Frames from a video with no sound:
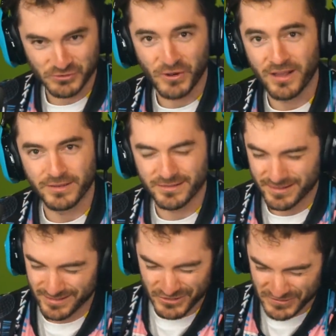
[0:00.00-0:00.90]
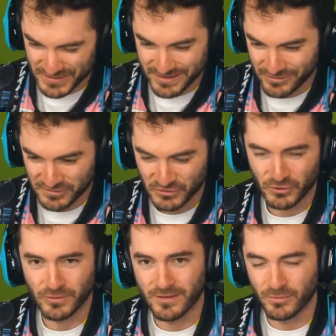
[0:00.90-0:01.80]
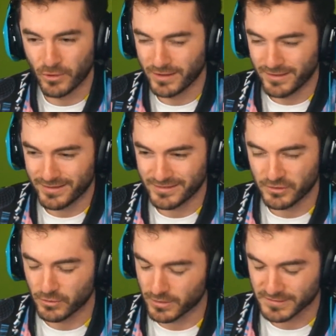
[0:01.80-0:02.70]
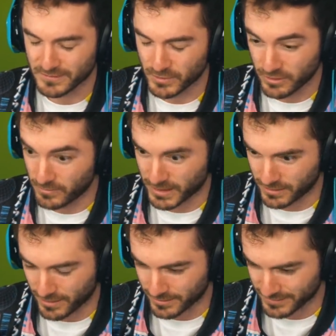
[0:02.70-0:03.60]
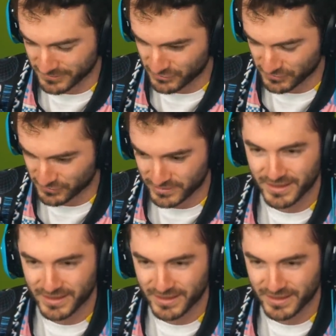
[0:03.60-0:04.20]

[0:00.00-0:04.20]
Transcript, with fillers: drive it to just the nearest turnaround point, nothing too crazy, but oh my God, it's